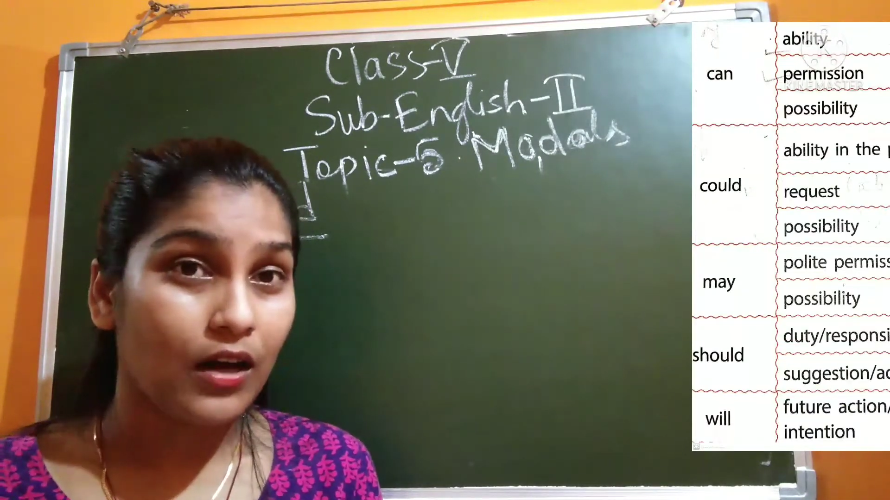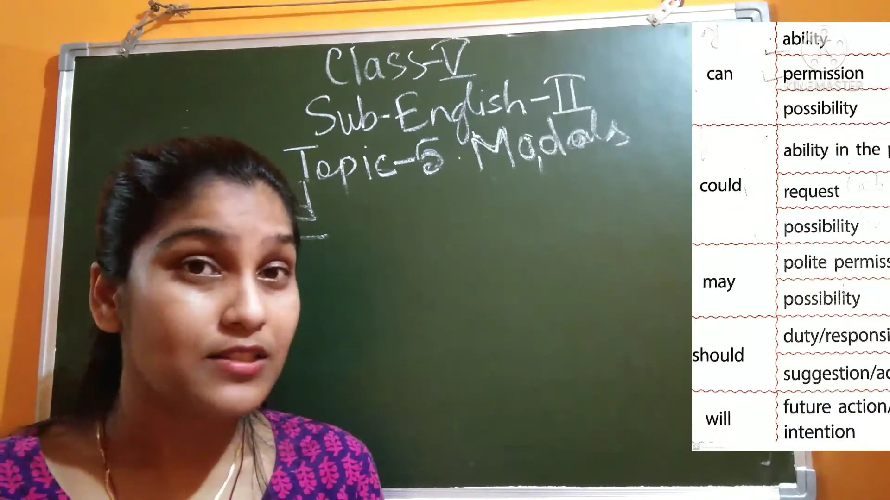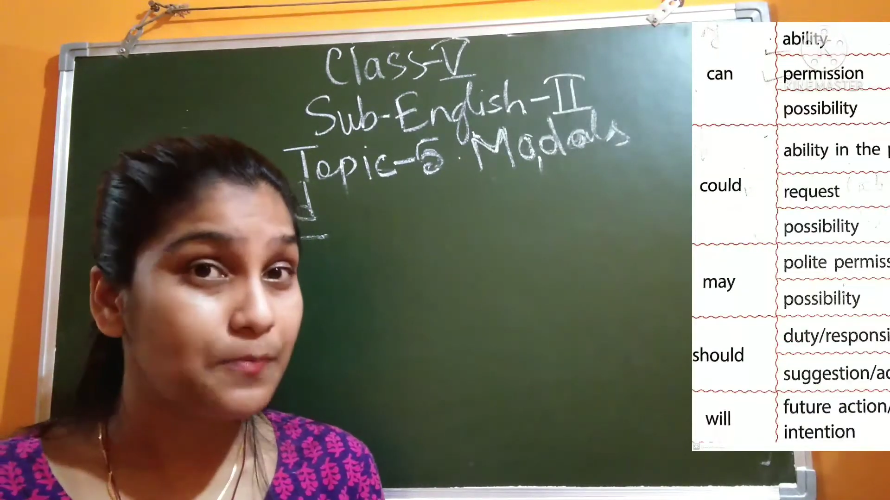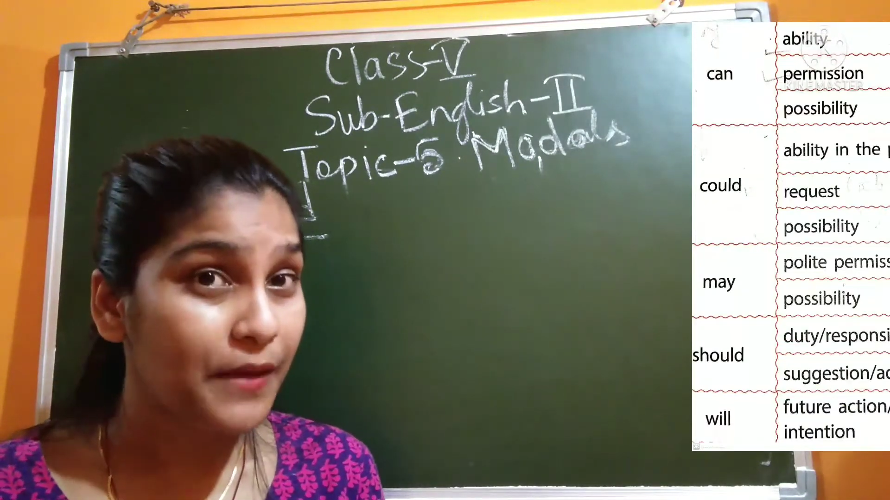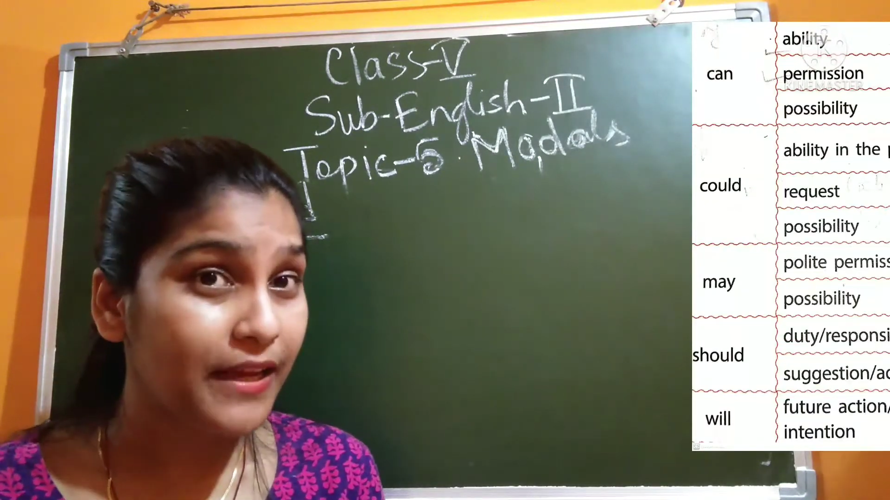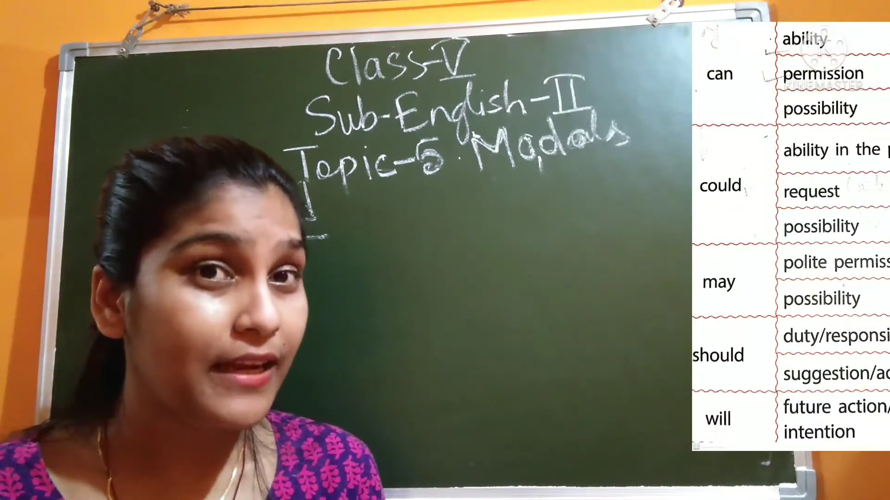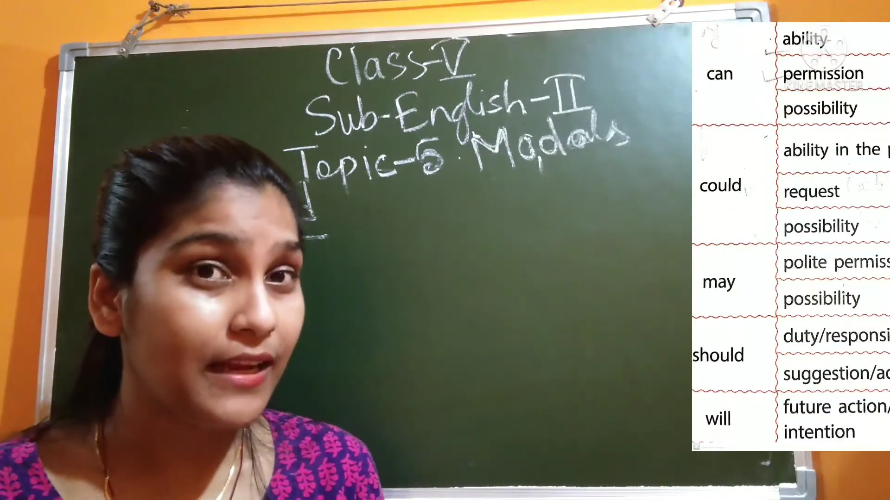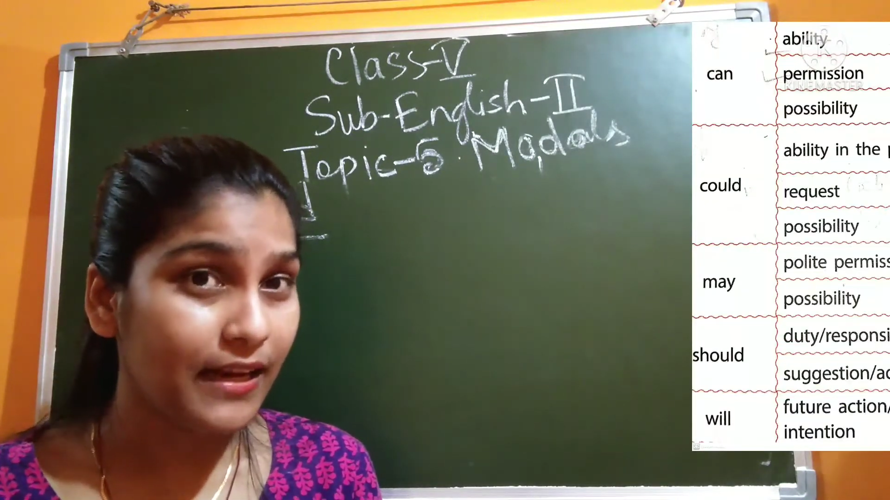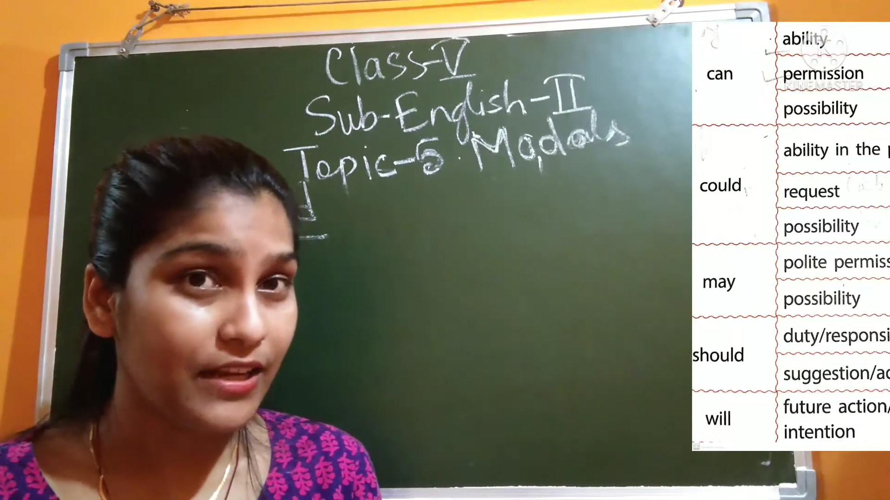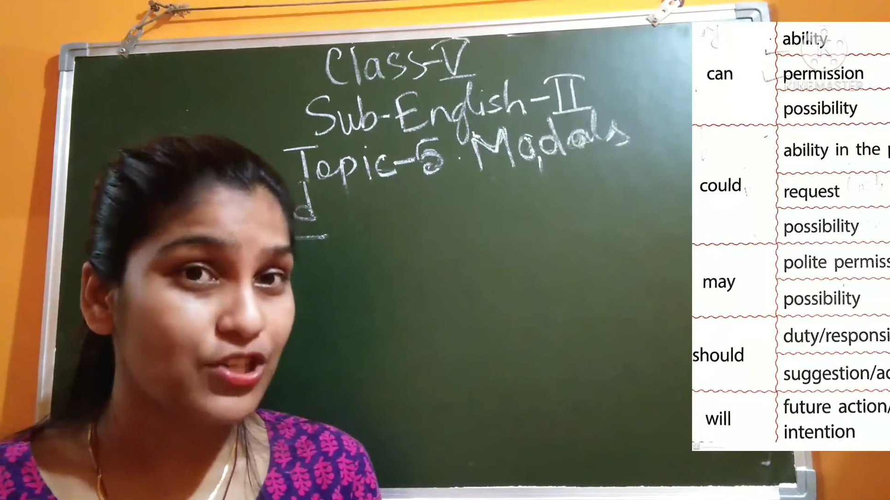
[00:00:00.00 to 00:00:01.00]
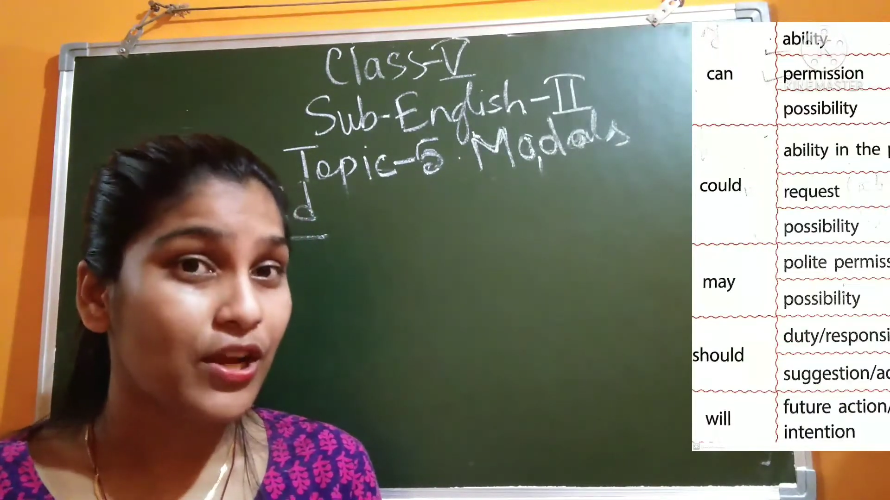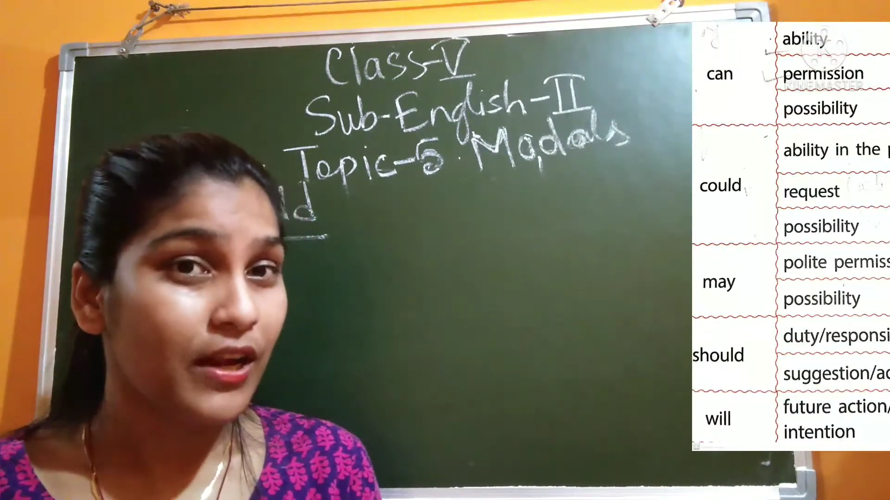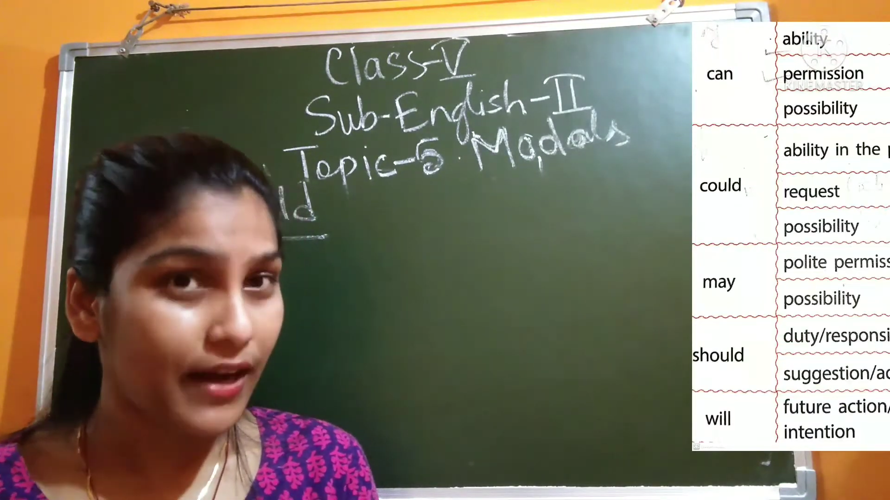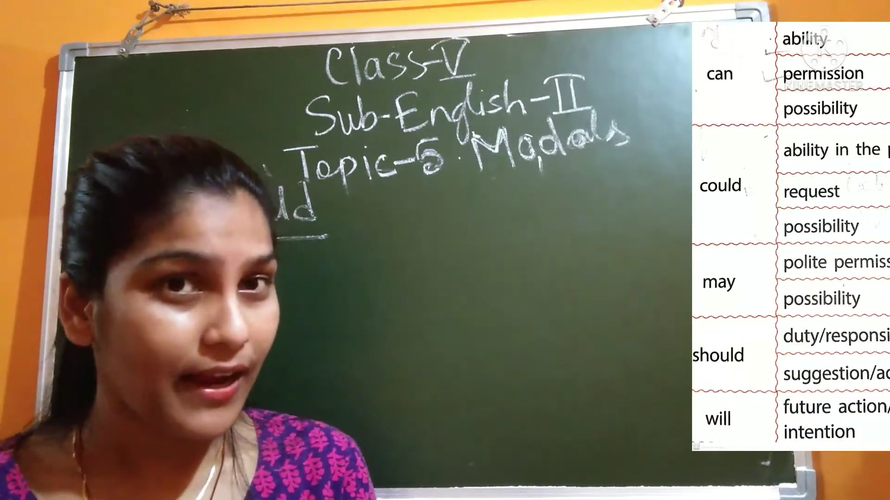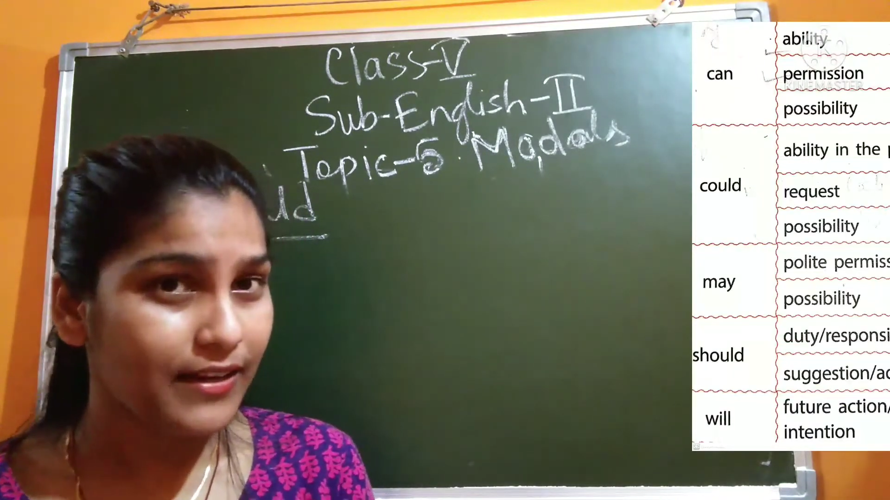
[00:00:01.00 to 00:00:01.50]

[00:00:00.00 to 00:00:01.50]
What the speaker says: speak in English, right?